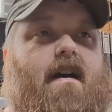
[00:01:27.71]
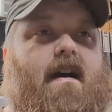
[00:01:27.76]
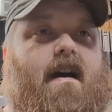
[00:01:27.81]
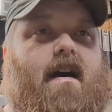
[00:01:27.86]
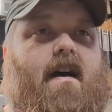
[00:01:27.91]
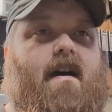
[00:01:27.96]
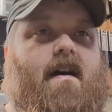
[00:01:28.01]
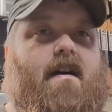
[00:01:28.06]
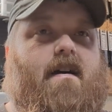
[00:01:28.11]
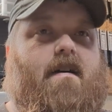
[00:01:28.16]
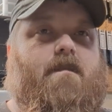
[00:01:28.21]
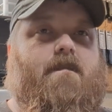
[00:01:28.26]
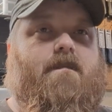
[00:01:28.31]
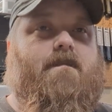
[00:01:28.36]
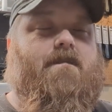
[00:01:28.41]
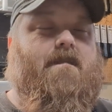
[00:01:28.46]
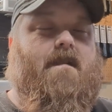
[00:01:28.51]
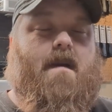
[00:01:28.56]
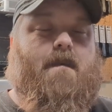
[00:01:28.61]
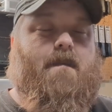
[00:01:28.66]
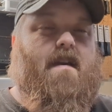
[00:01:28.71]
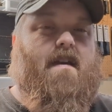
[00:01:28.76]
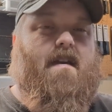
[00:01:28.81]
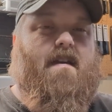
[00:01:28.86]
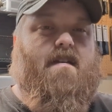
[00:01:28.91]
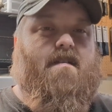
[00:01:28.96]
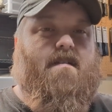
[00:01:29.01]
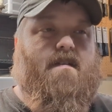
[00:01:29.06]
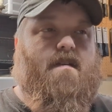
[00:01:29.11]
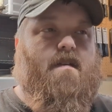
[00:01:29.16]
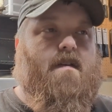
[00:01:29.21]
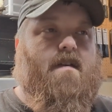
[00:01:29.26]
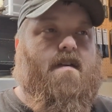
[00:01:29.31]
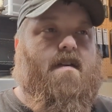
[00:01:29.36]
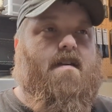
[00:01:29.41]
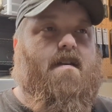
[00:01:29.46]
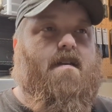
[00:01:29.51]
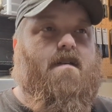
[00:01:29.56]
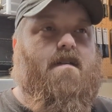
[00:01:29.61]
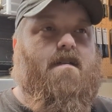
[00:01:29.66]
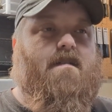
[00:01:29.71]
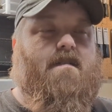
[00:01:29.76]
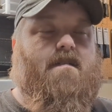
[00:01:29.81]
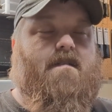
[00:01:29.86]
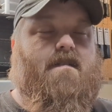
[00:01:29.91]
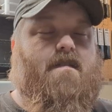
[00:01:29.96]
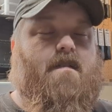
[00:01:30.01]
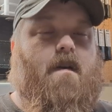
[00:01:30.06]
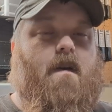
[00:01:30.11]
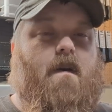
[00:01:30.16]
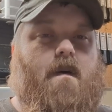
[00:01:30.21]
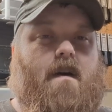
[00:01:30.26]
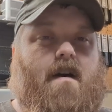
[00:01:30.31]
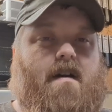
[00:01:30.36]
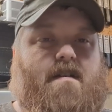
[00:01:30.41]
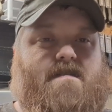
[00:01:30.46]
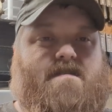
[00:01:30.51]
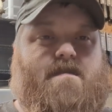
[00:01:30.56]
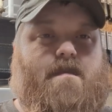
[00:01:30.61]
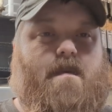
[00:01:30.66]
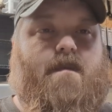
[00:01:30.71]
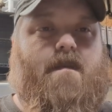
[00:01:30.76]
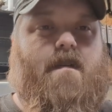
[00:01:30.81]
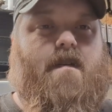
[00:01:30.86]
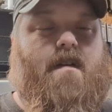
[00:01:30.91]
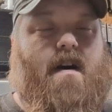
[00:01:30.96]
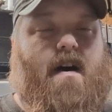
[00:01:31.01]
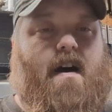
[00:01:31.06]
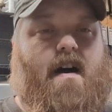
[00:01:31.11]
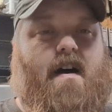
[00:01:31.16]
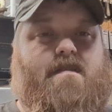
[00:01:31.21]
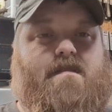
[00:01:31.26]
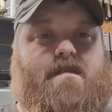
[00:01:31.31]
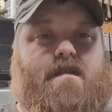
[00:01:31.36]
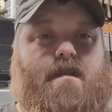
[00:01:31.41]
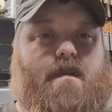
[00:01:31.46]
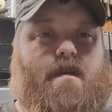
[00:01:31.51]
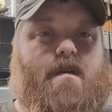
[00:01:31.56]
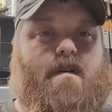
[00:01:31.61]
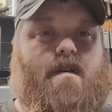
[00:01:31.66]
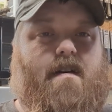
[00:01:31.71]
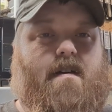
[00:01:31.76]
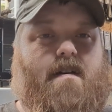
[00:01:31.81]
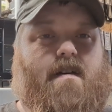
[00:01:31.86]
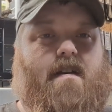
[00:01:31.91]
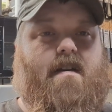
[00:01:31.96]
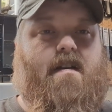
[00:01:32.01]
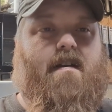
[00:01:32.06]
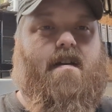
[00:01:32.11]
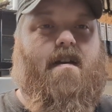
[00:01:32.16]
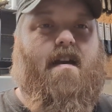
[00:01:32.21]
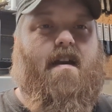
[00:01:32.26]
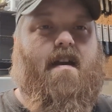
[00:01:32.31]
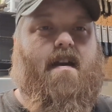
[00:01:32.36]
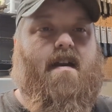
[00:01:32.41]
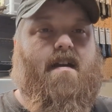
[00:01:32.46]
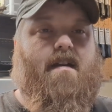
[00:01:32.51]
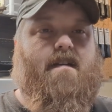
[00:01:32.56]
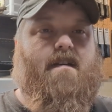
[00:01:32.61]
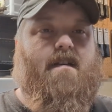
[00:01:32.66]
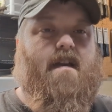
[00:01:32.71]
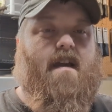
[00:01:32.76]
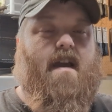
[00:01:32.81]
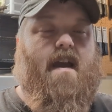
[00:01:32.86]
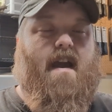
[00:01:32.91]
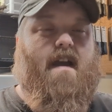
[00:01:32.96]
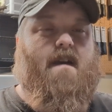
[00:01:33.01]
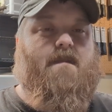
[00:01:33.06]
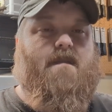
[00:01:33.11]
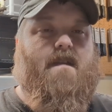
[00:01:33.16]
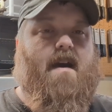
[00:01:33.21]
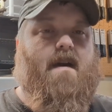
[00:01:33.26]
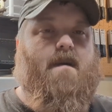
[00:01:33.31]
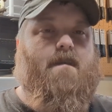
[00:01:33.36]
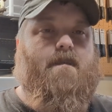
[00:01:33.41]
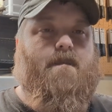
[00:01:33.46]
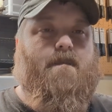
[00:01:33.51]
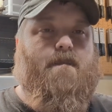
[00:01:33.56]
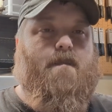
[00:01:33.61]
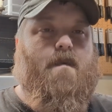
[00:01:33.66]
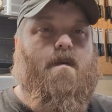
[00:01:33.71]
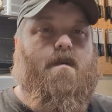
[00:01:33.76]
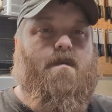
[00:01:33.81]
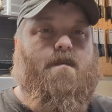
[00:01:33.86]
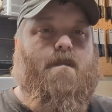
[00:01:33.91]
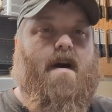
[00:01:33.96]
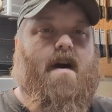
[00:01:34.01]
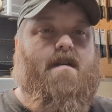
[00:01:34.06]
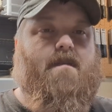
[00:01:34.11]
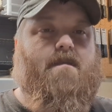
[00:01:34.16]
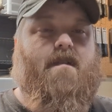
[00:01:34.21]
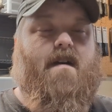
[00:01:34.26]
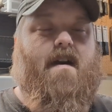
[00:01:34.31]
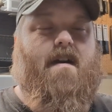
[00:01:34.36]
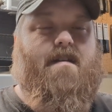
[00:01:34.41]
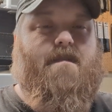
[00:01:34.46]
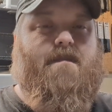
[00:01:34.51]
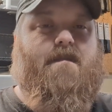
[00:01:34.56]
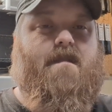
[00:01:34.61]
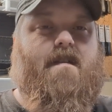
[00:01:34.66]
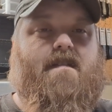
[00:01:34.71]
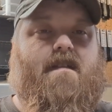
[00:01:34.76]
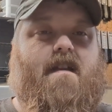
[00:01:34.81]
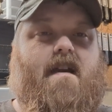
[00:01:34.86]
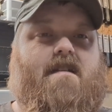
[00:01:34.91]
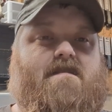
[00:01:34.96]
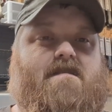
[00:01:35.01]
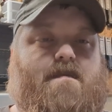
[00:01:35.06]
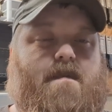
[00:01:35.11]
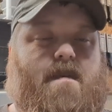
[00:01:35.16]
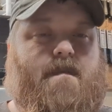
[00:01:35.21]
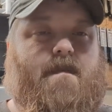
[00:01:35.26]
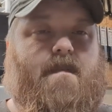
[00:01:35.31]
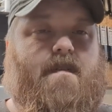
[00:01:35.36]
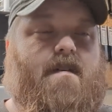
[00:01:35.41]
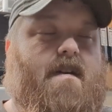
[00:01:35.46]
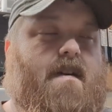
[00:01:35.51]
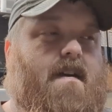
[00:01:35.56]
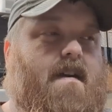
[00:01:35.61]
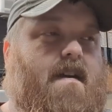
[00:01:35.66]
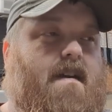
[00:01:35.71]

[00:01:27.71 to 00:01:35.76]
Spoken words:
You could throw on a swivel onto the hook and have that mold modified to fit that swivel.